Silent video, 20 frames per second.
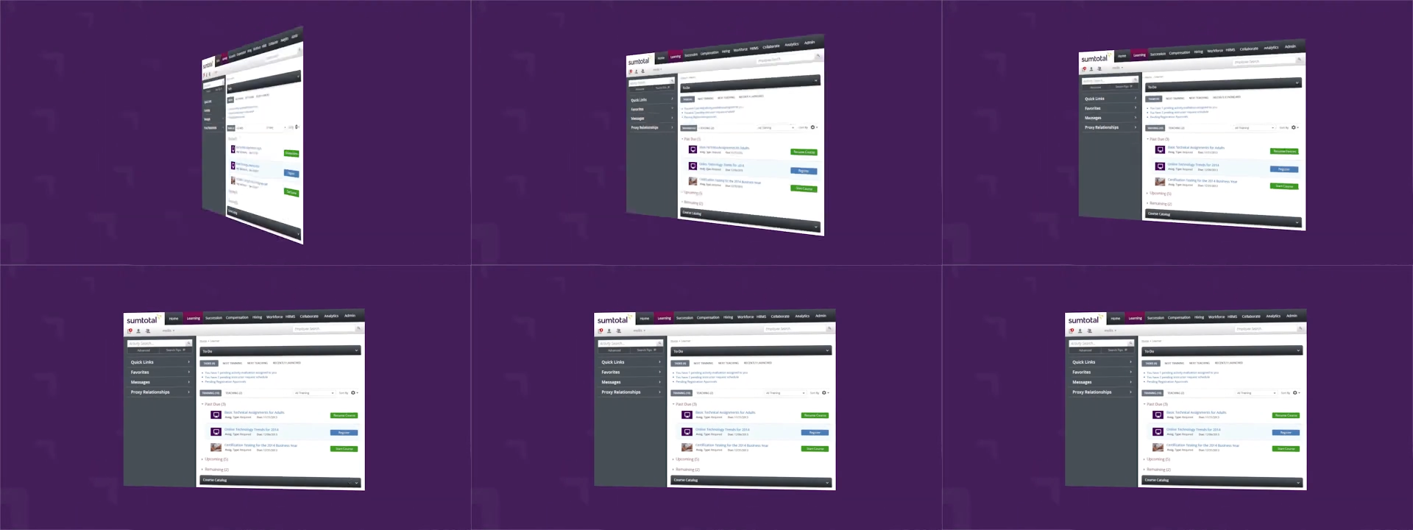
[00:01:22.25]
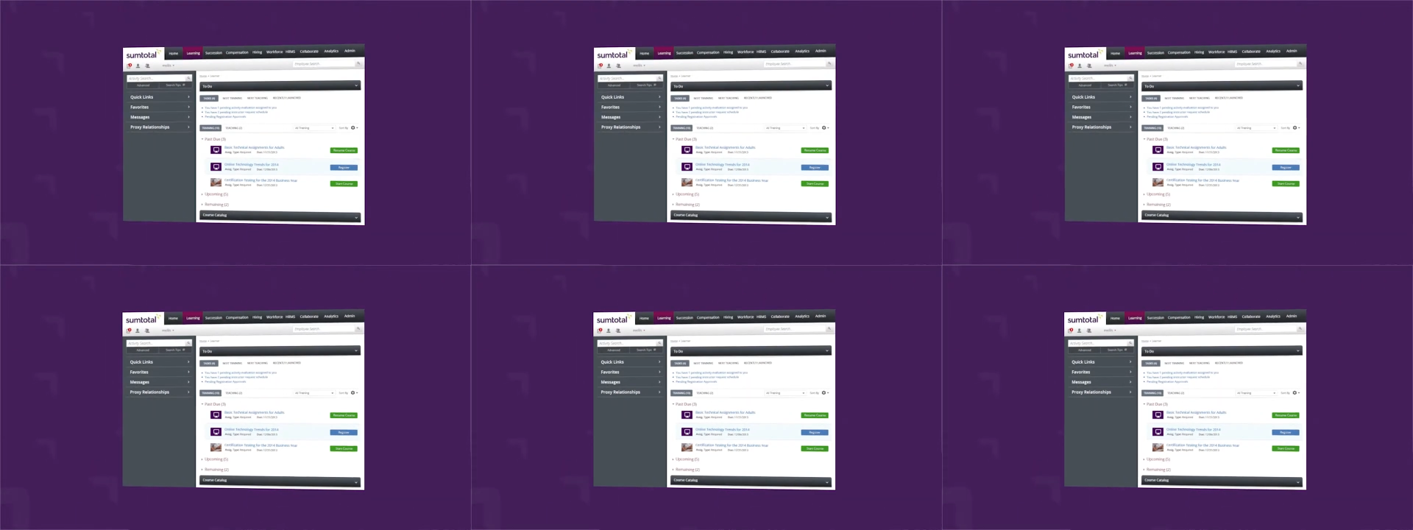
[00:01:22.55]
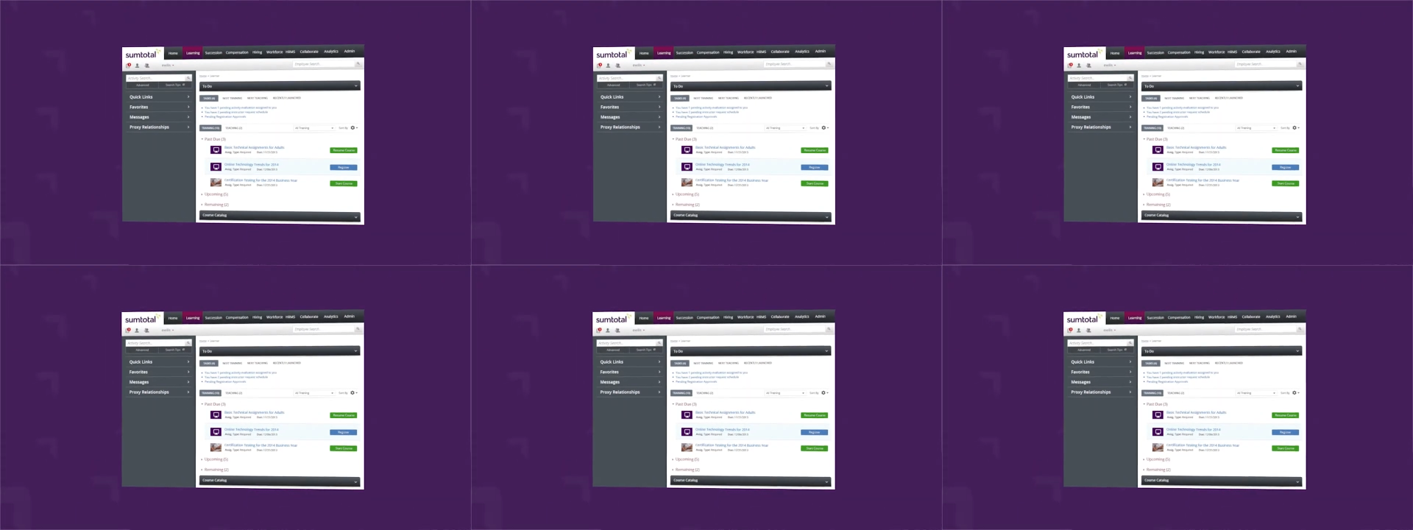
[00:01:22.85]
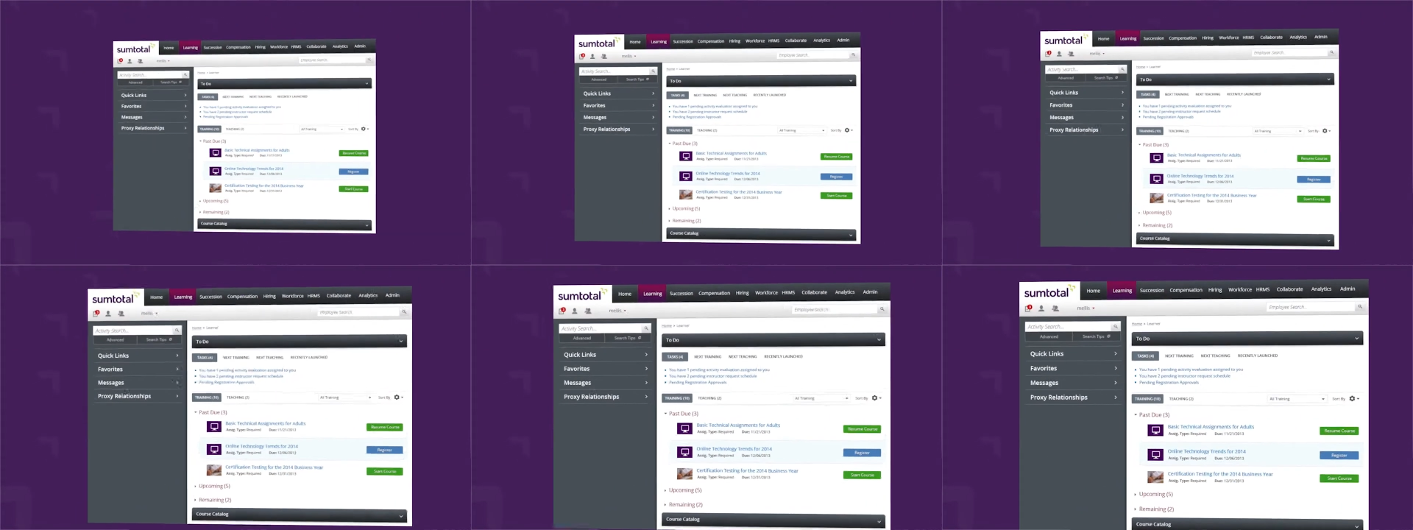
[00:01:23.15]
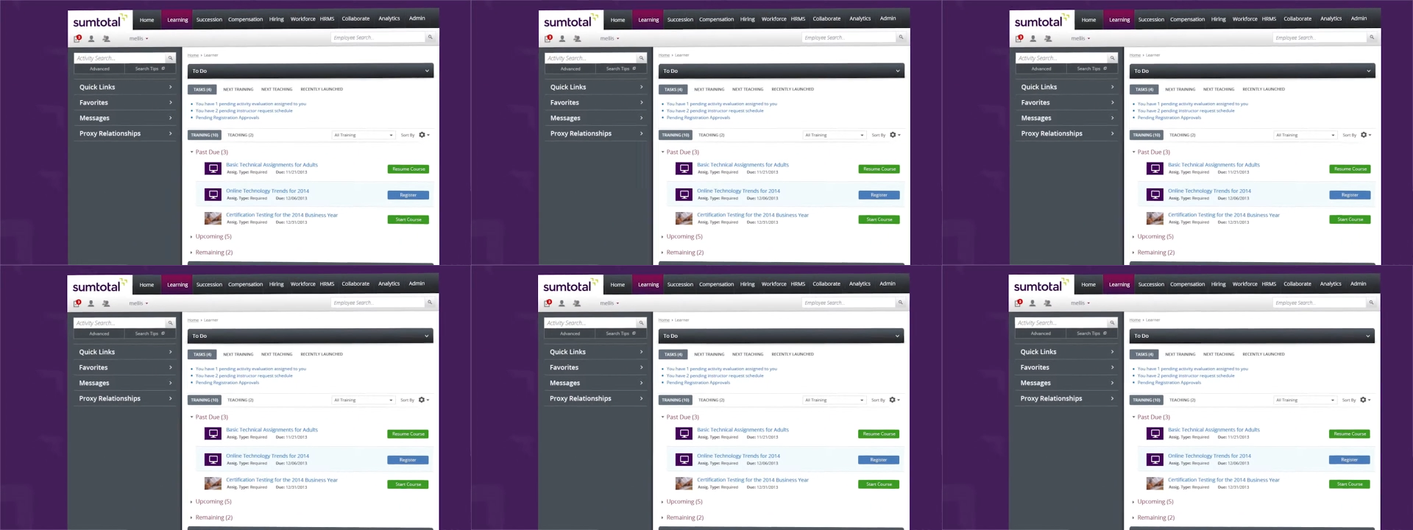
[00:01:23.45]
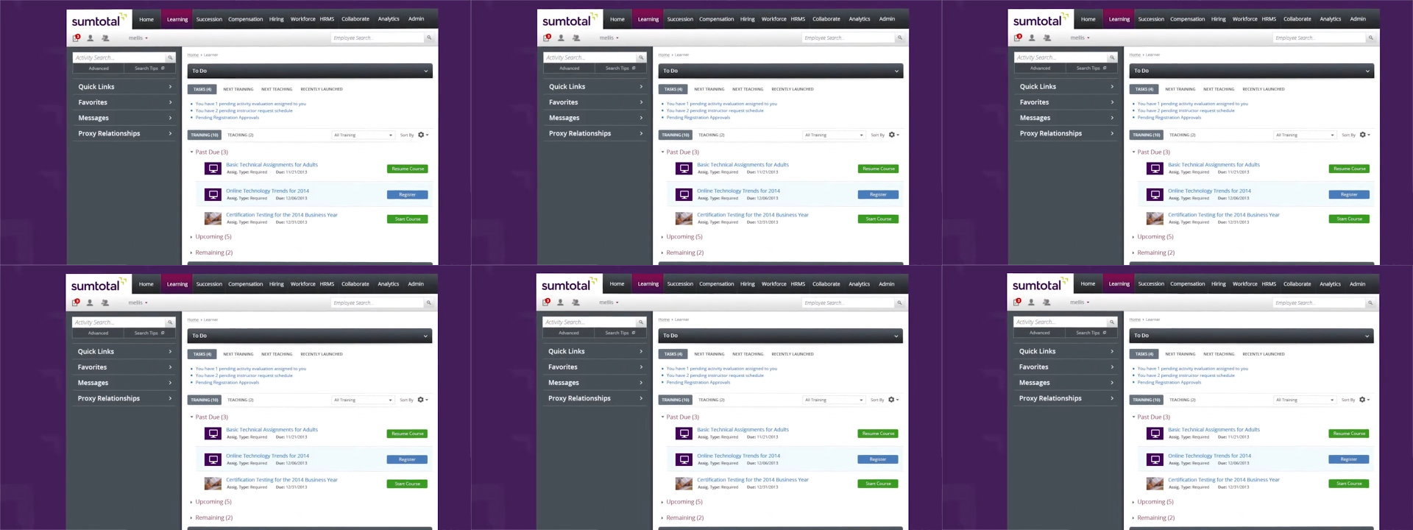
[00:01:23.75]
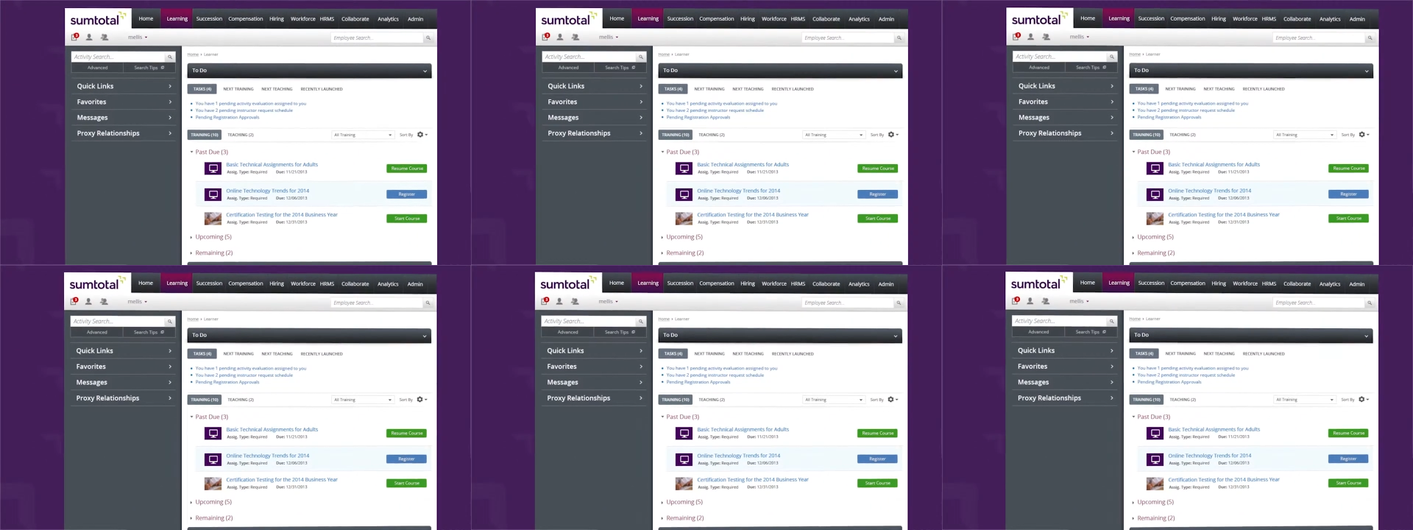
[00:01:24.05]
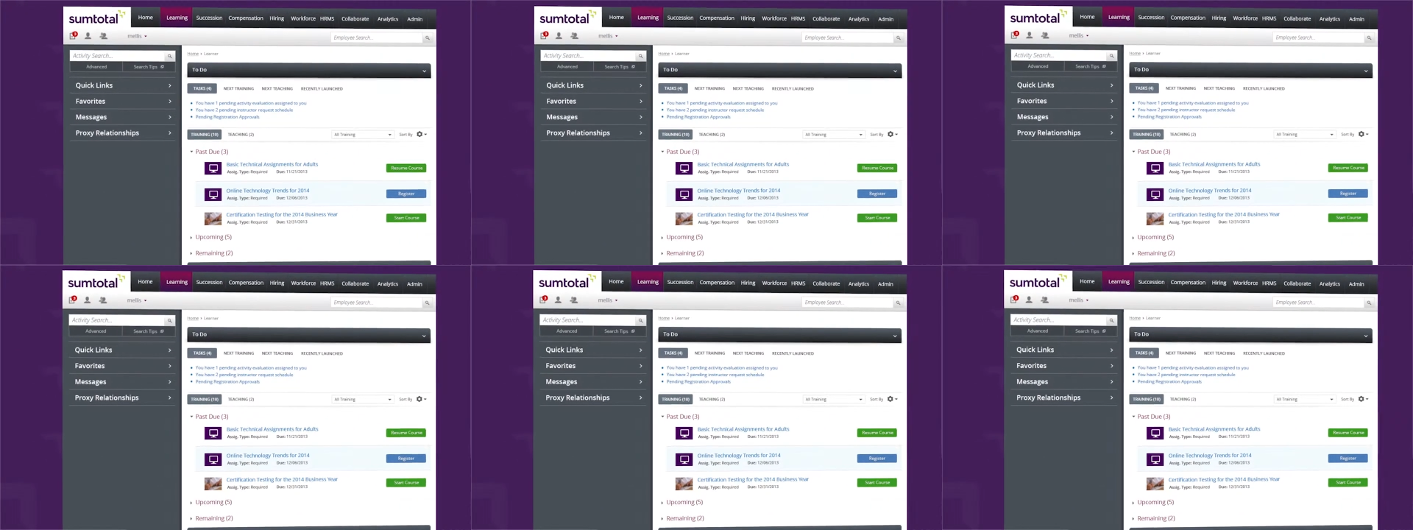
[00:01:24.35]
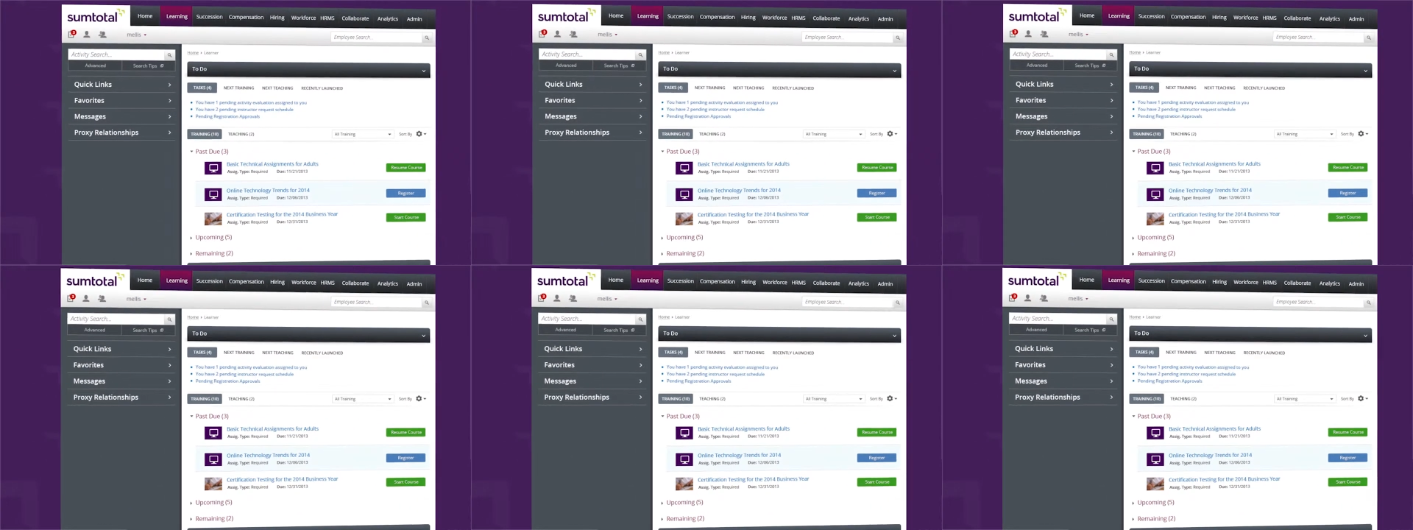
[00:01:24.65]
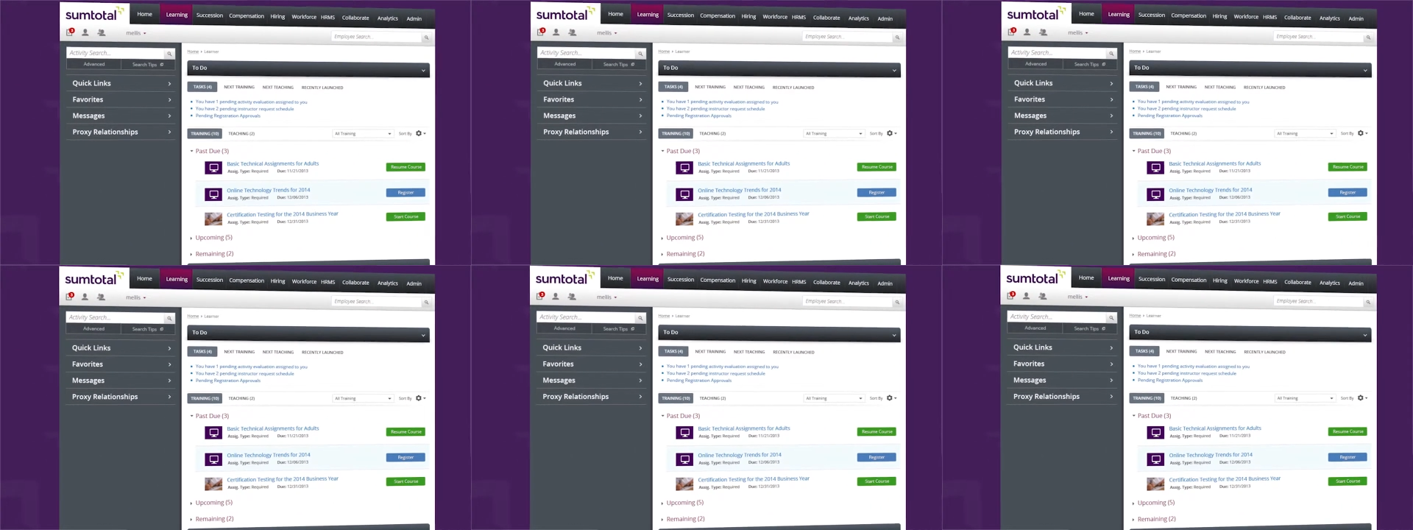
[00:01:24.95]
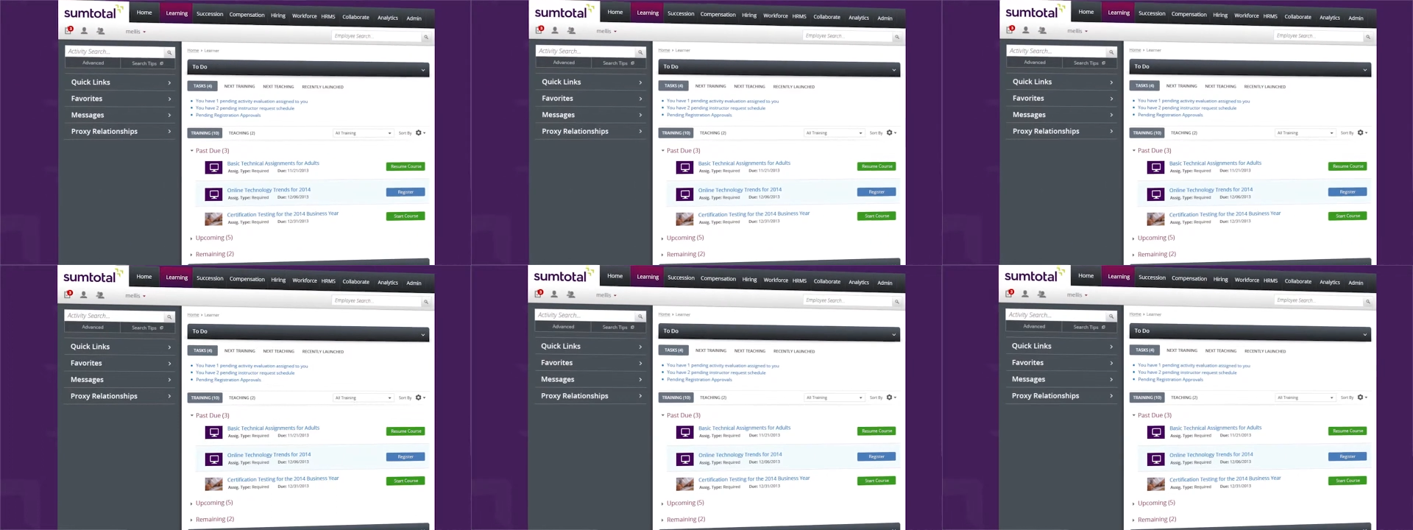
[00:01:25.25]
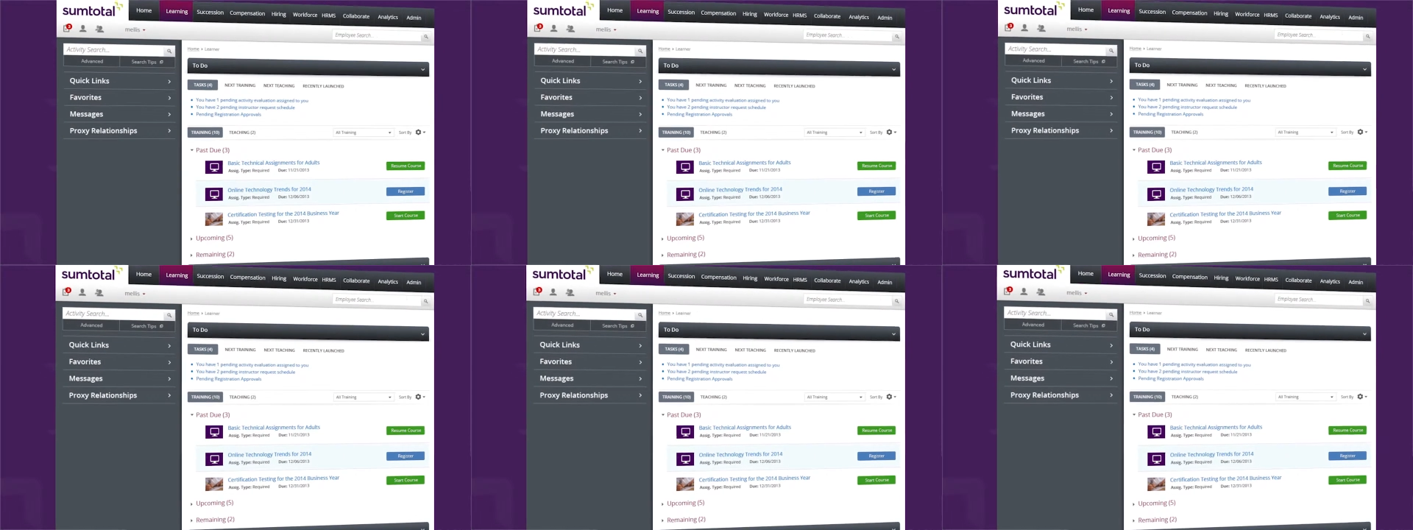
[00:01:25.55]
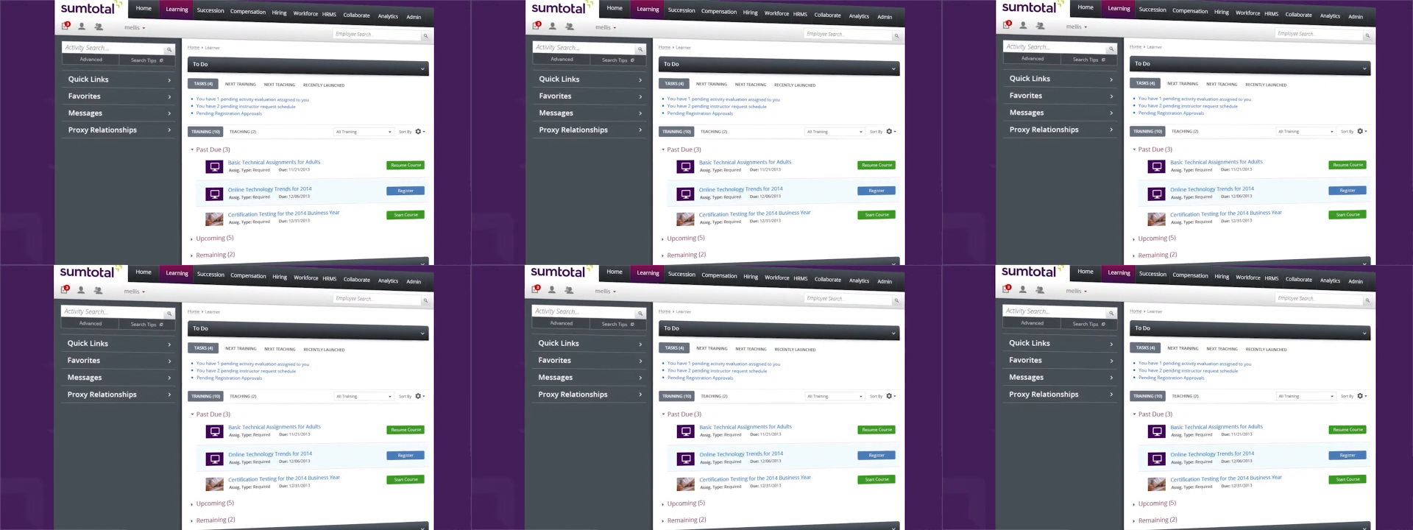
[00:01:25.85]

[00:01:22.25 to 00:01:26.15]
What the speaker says: No face is visible, so there are no lips to read.